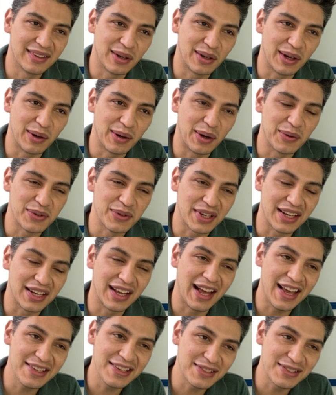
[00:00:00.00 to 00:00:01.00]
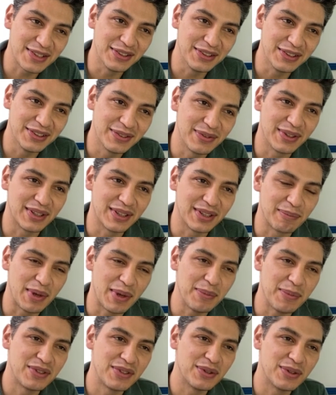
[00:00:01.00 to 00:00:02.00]
I was going to ask you if you could
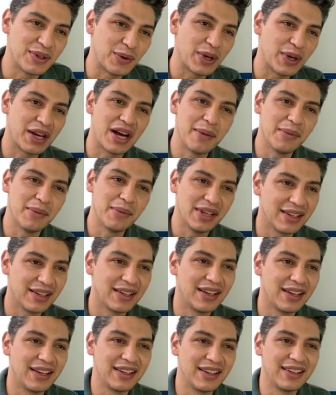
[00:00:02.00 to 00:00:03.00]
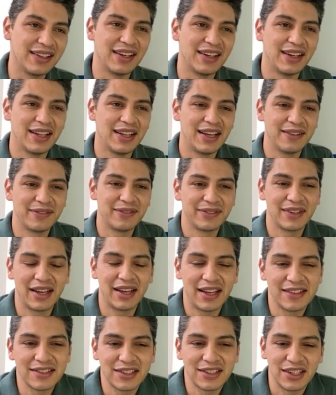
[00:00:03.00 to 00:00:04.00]
maybe do a quick comment. I'll
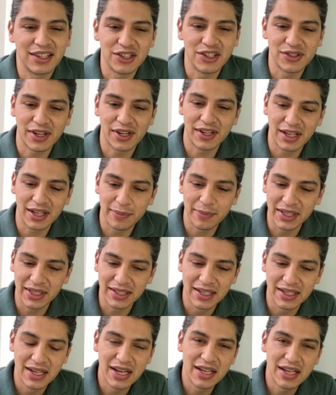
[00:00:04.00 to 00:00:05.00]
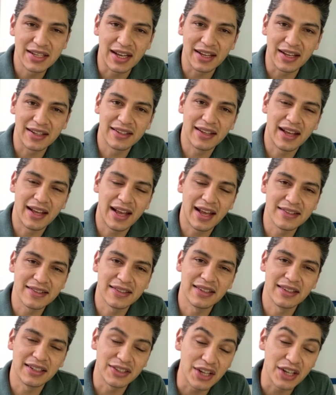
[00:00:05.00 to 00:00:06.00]
ask Shauna to come in
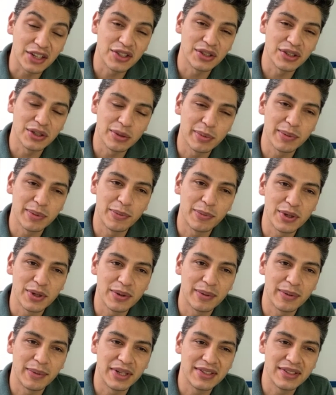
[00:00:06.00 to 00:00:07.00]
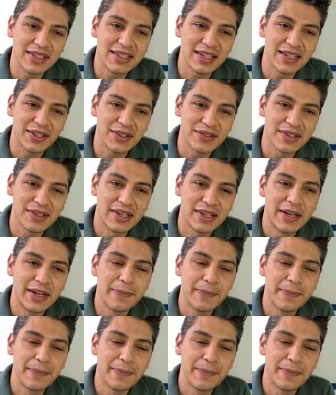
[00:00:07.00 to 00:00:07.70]
to talk to you a little bit more about details.